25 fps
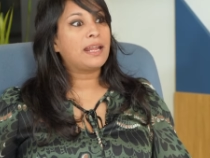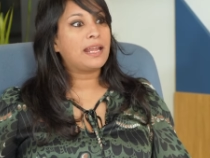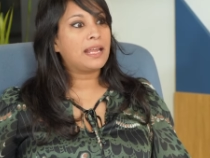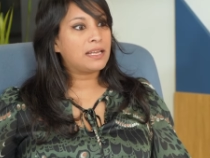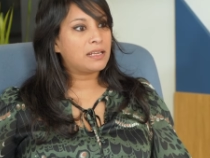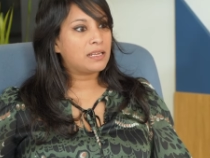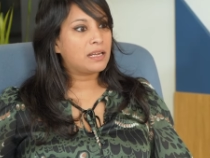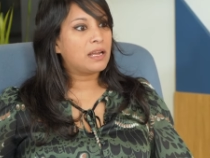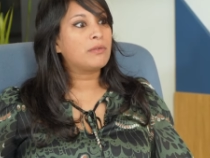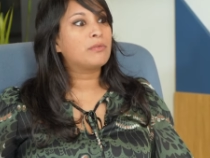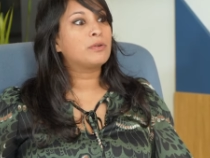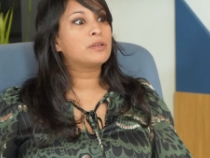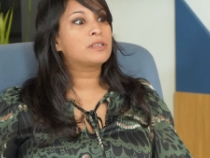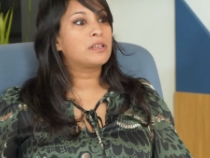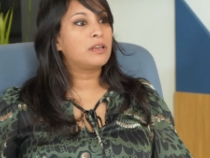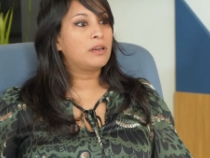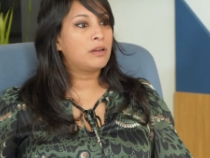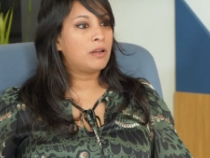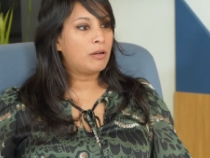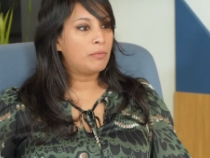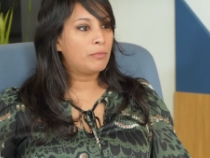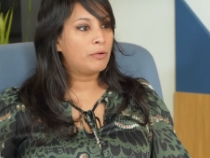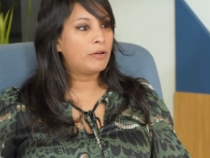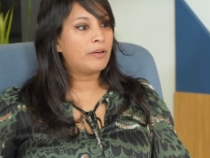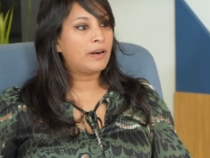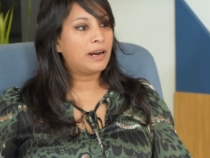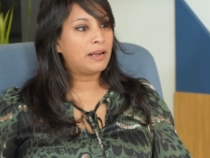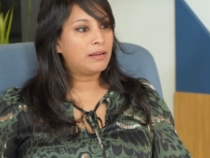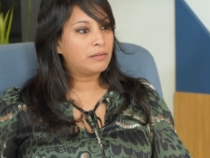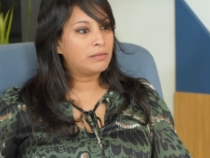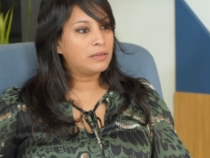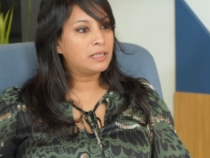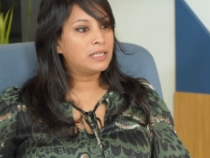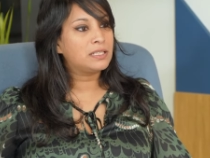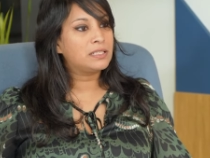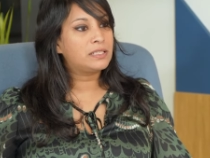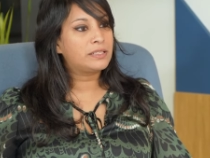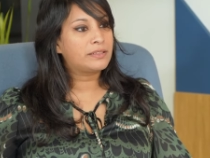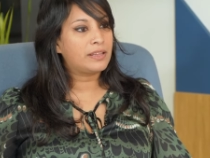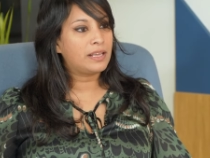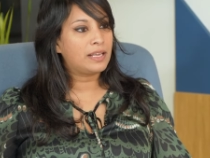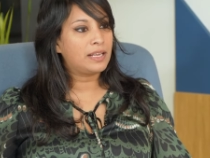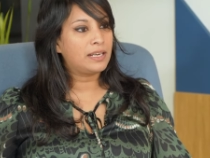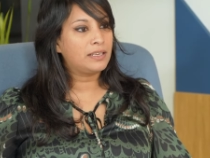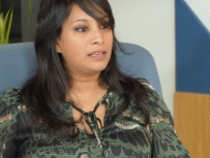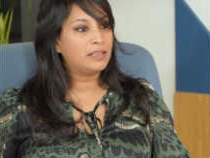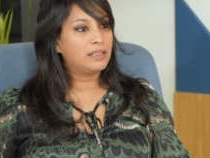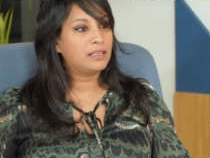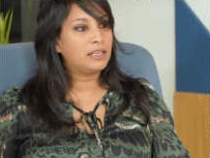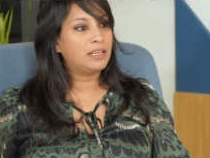it, it was a lot more hours hours
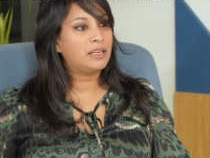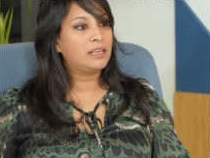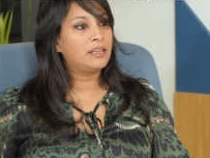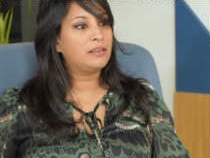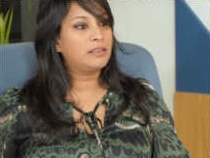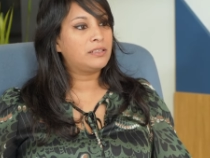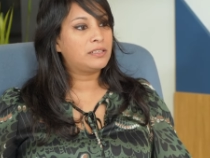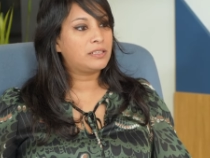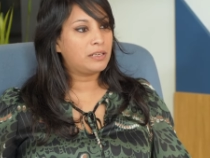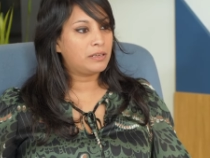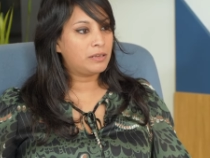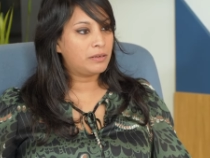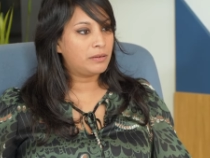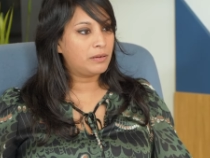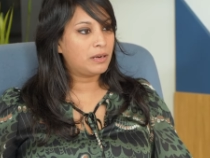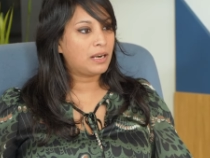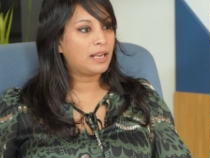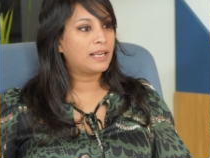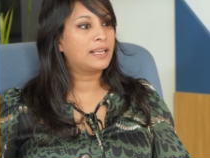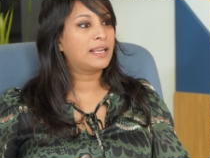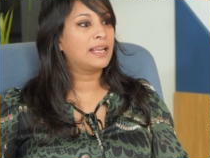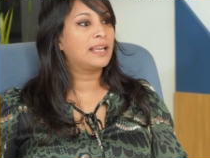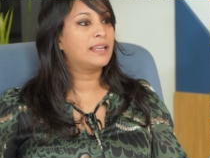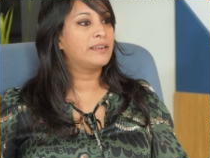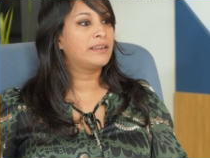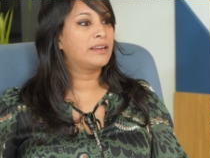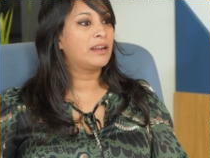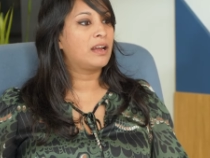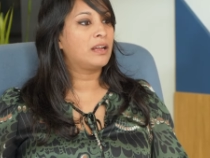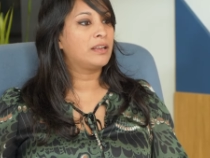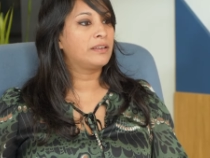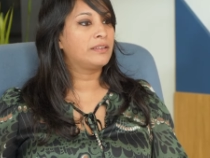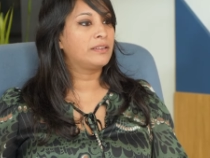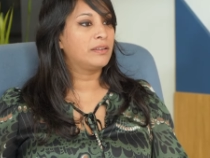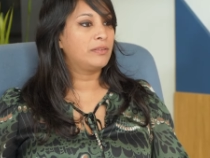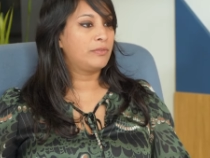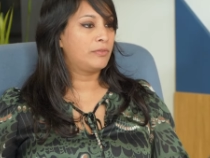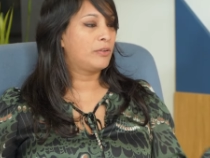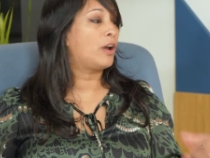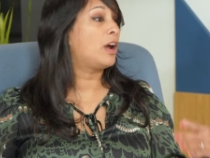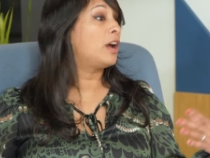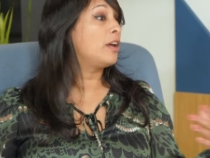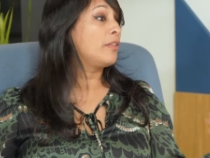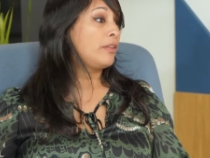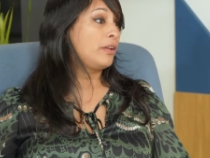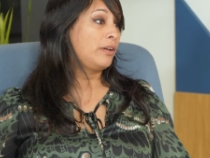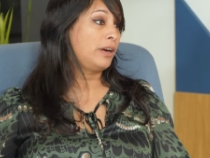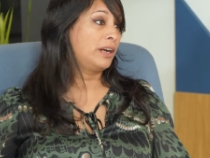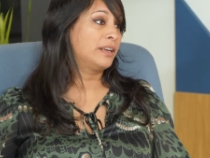than you do like in un- other